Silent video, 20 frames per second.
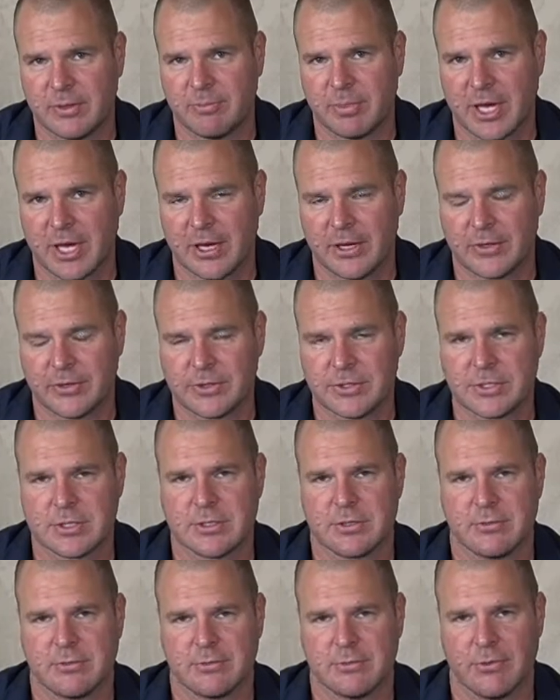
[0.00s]
pounds
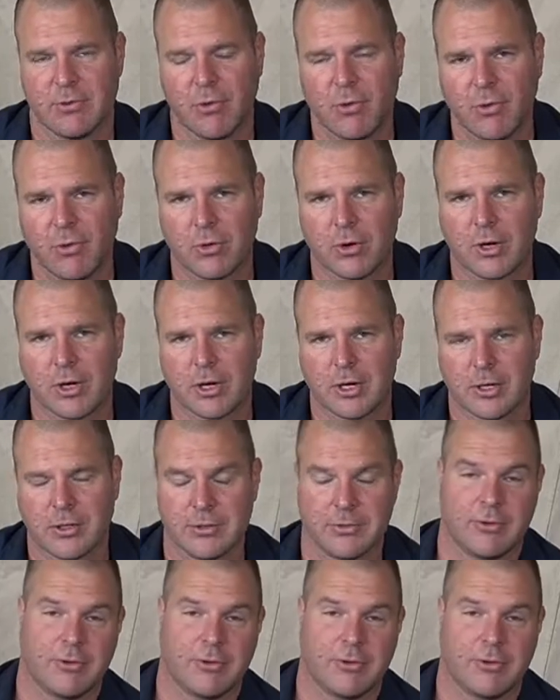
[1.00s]
or